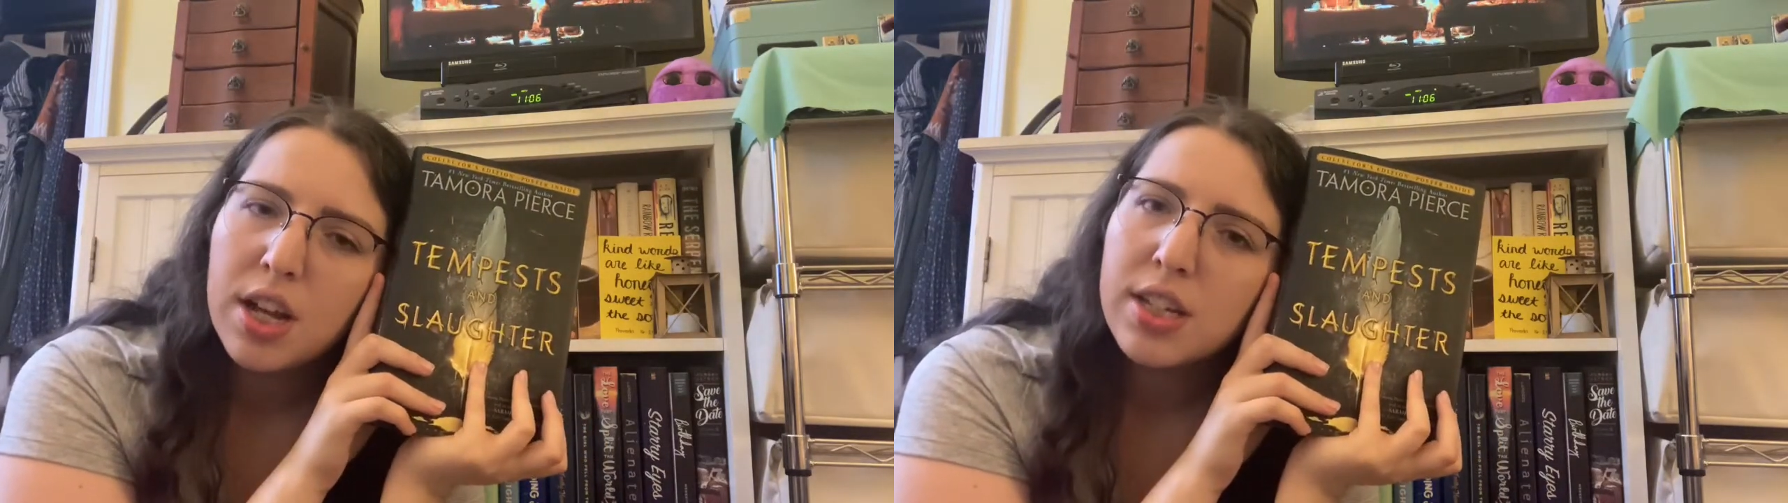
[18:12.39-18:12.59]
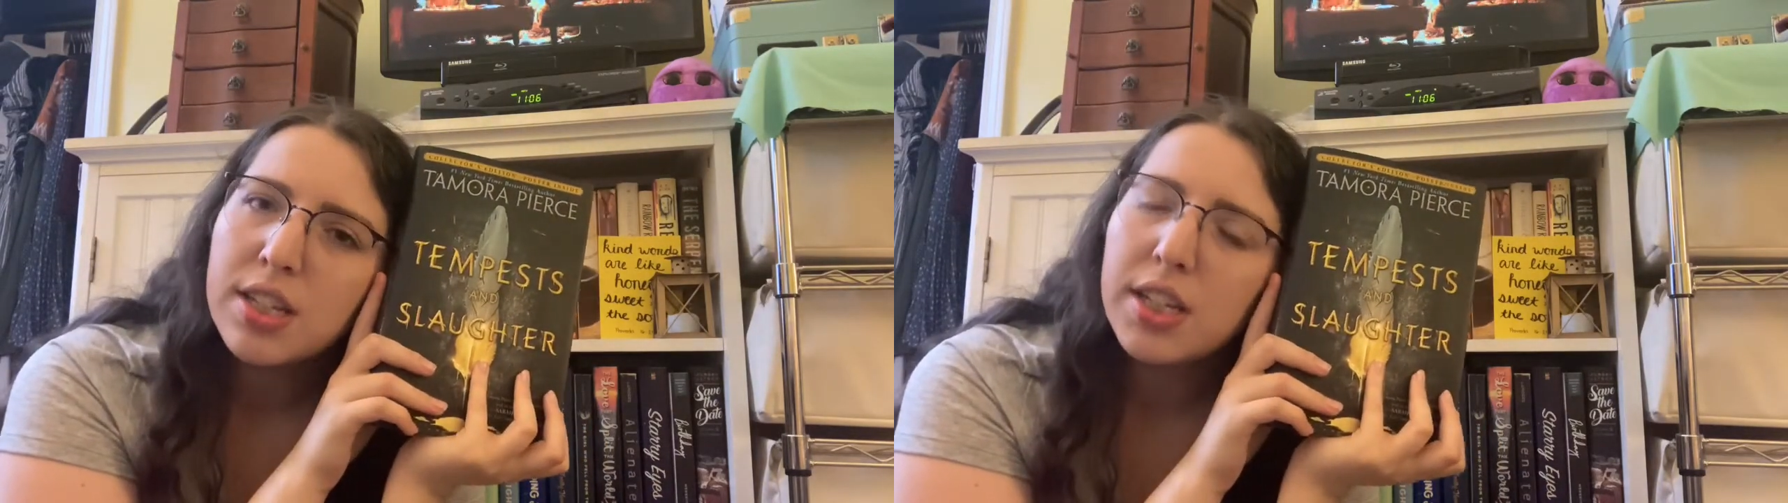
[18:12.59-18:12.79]

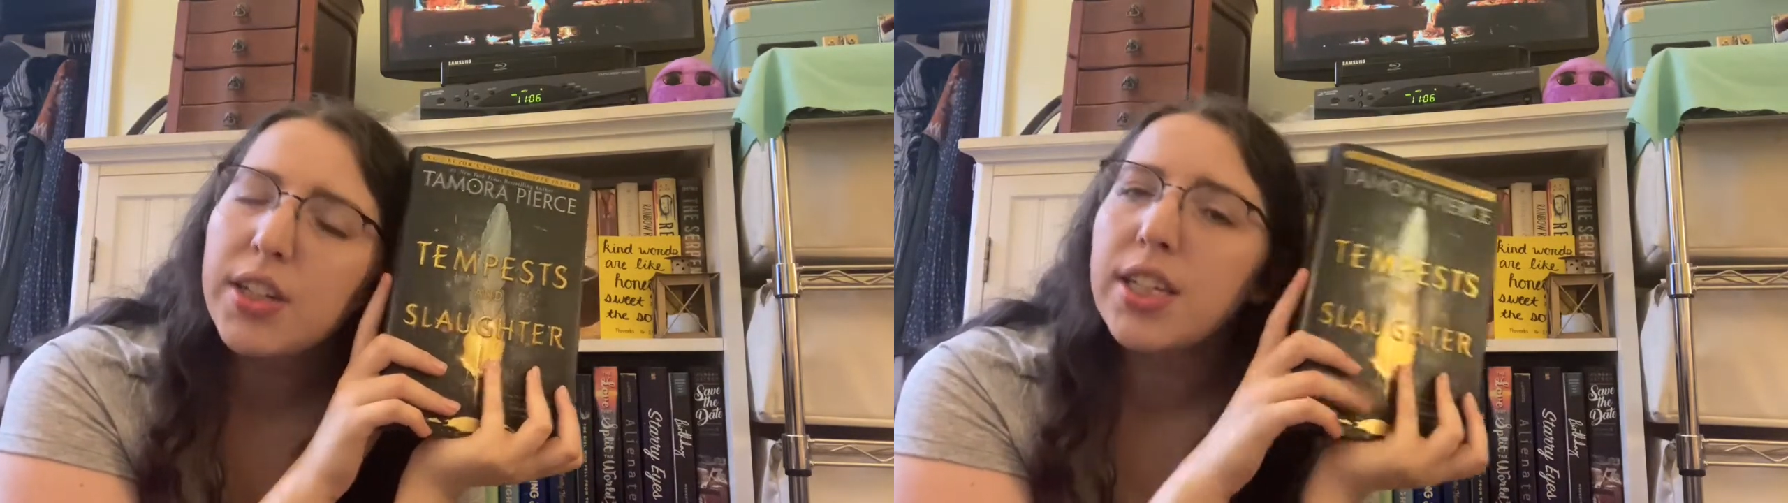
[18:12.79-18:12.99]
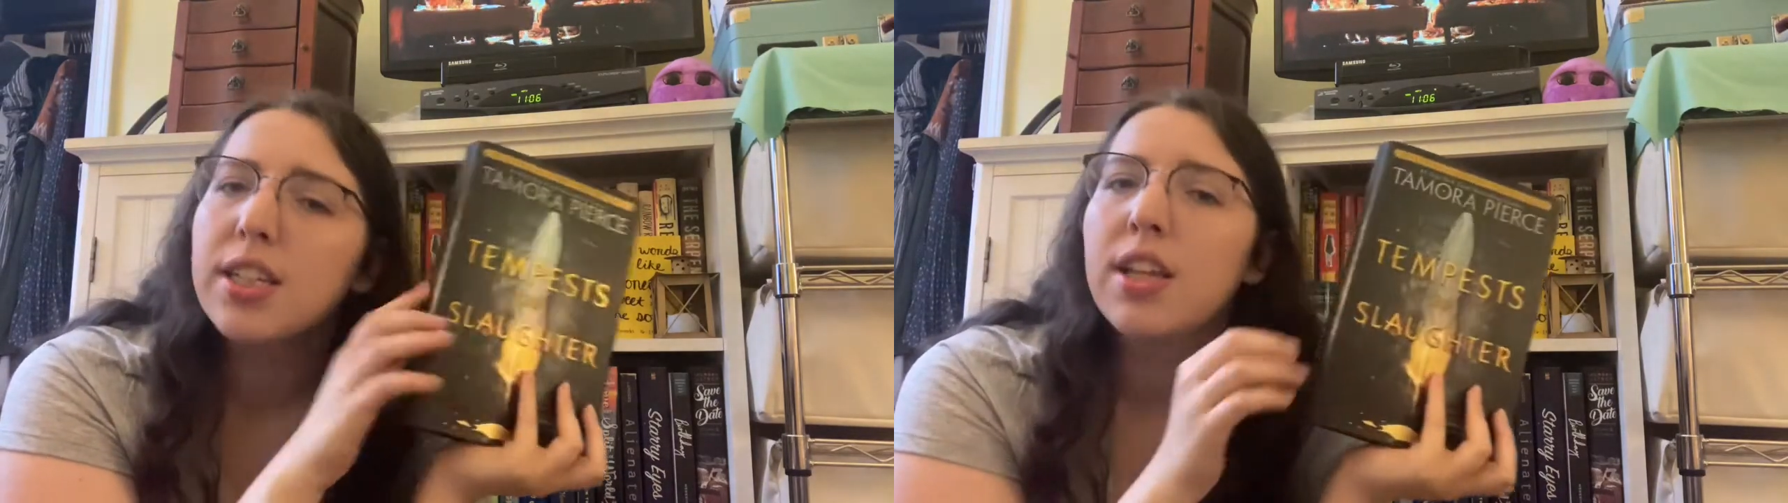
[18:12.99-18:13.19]

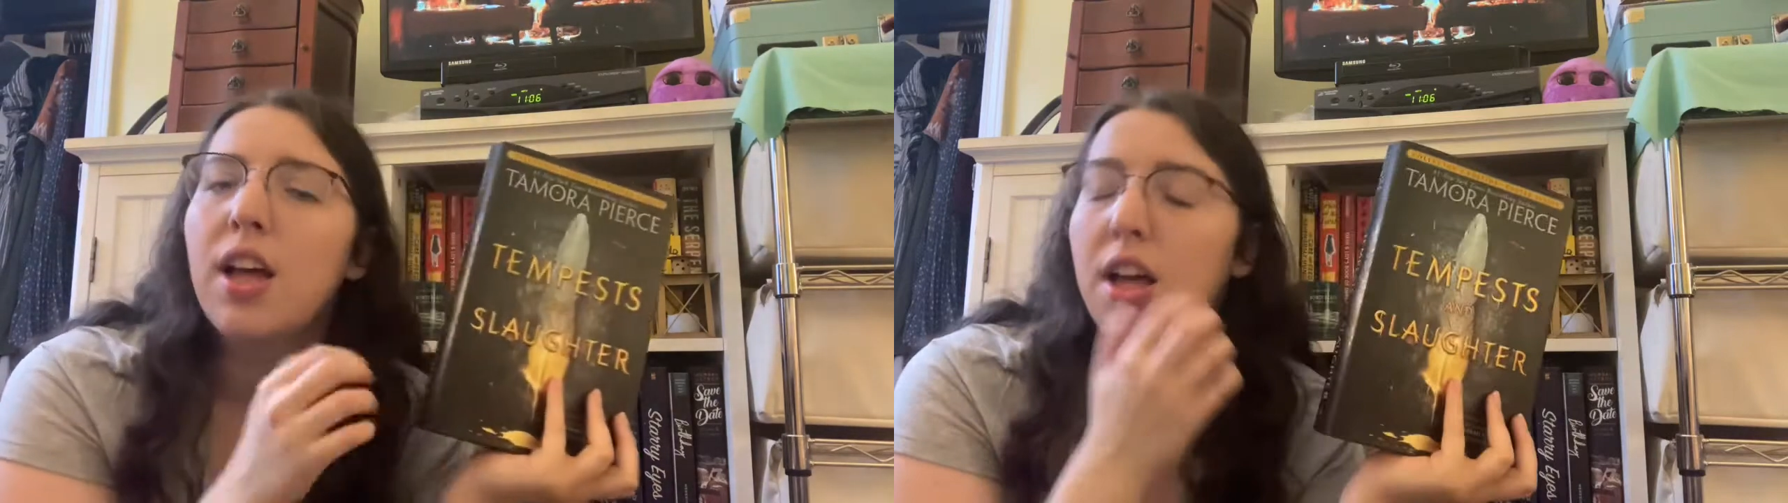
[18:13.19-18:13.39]
series,